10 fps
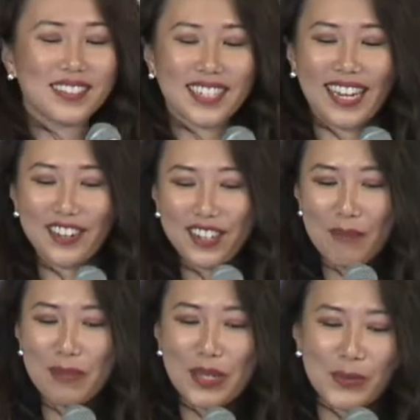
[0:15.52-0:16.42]
to get your
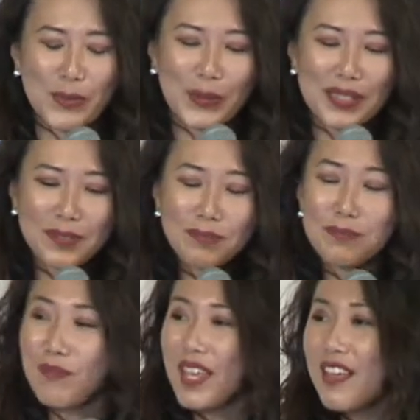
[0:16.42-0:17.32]
companies rolling.
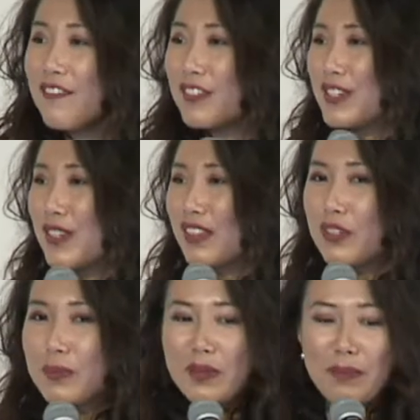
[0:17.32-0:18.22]
First, a
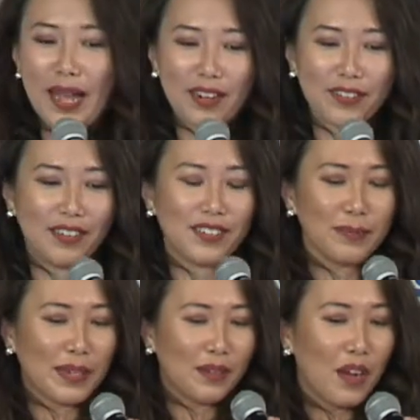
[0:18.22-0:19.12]
little bit of background
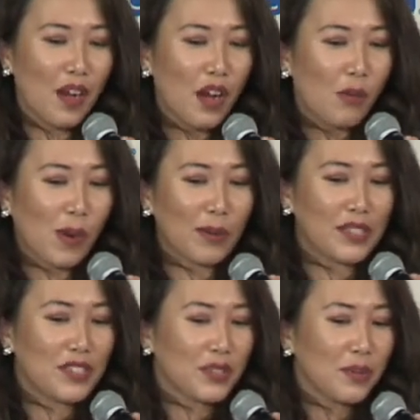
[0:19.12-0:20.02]
about what we
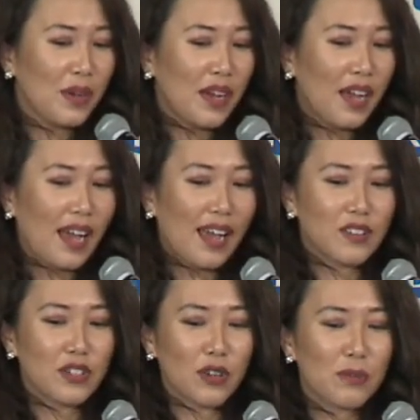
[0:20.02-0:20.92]
do.
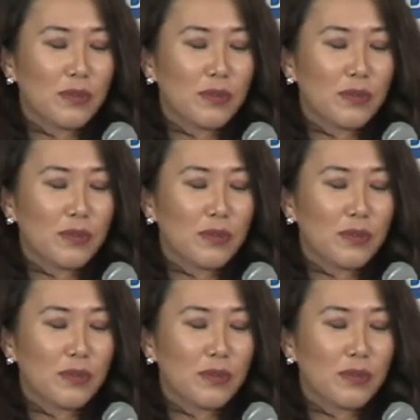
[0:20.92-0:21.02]
So